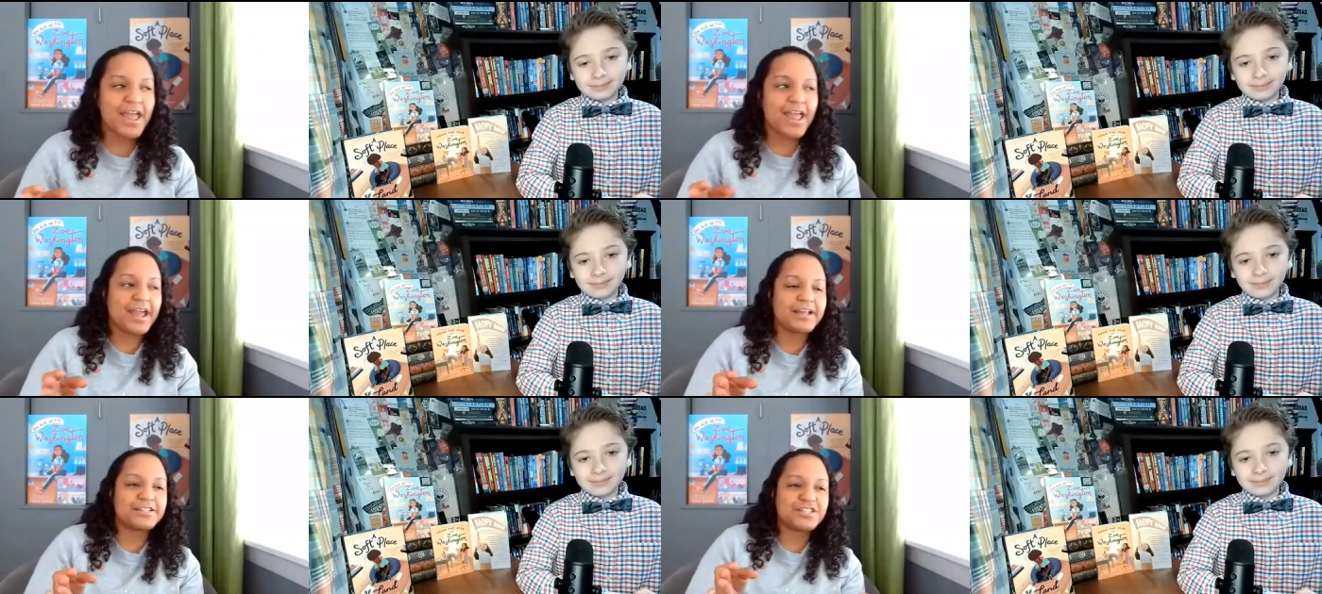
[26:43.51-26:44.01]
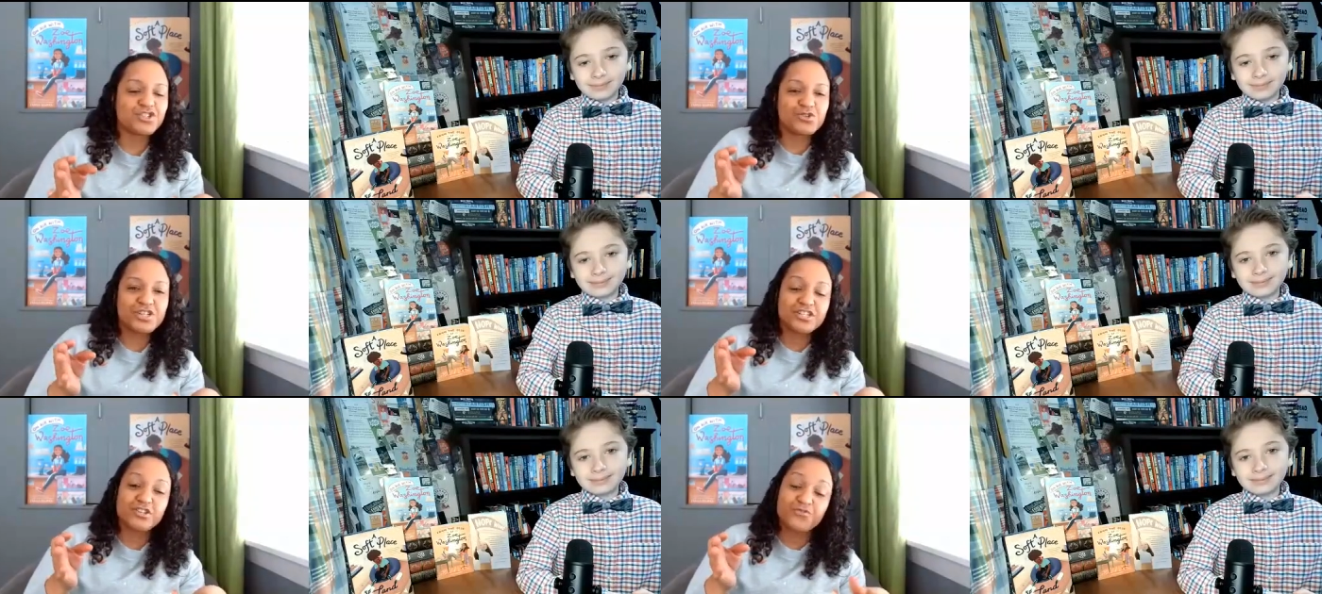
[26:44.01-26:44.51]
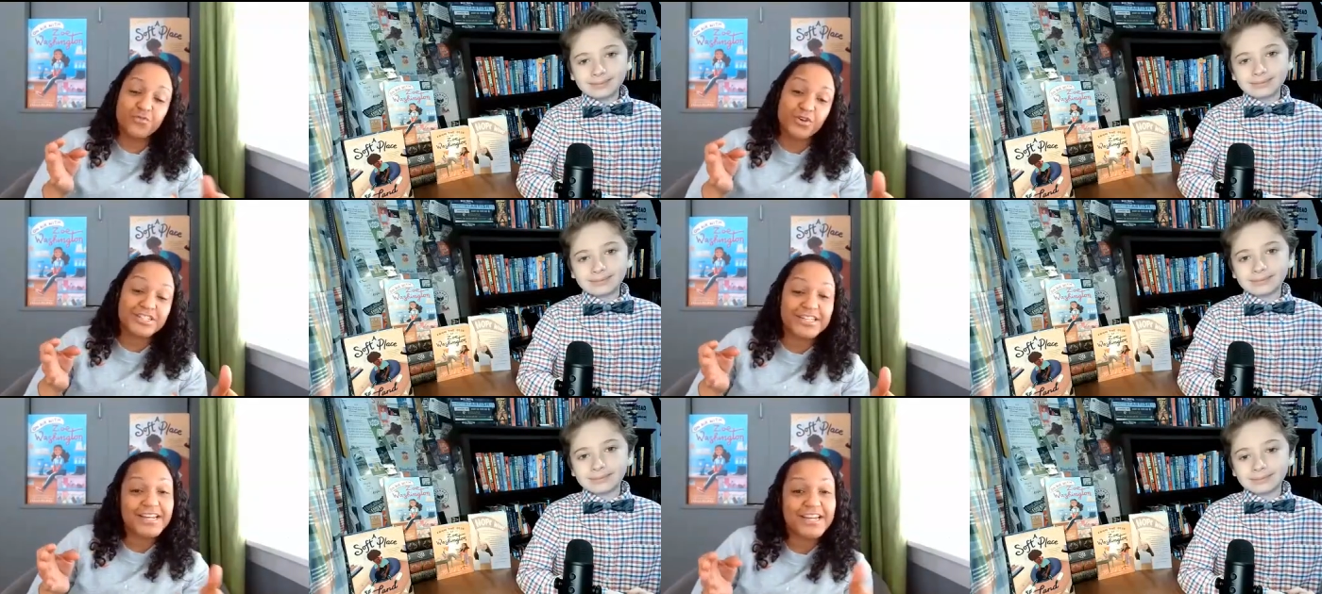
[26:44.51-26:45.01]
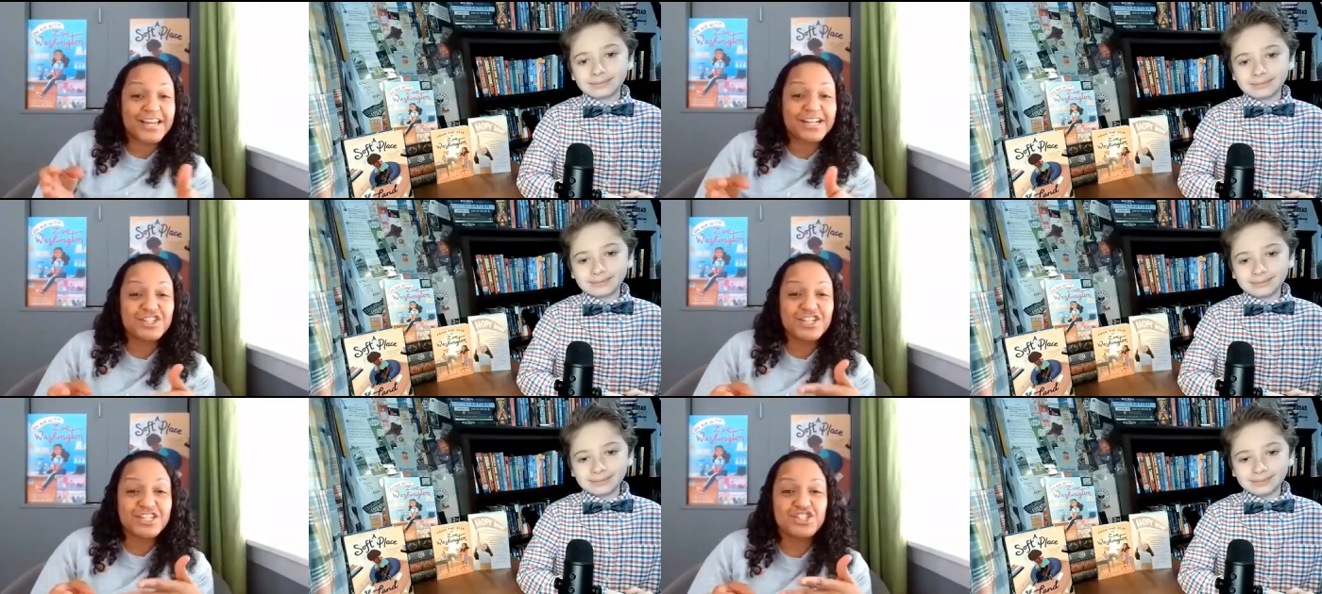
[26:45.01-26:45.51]
Speaker 1: and so she's 14
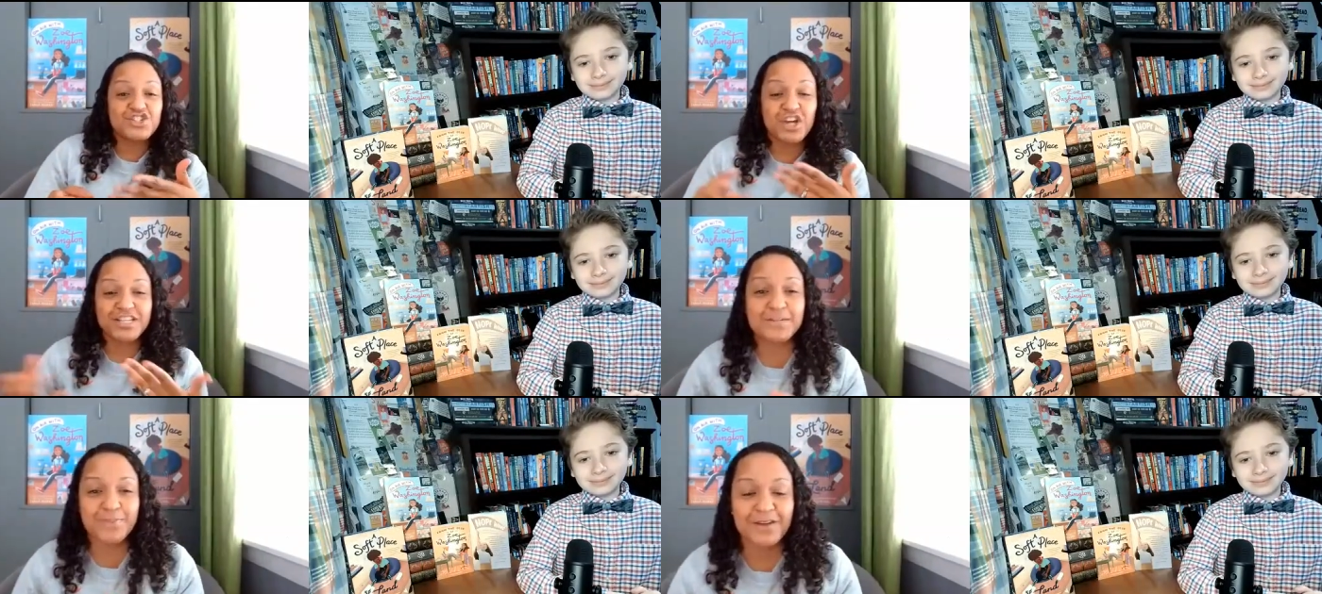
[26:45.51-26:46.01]
and she's just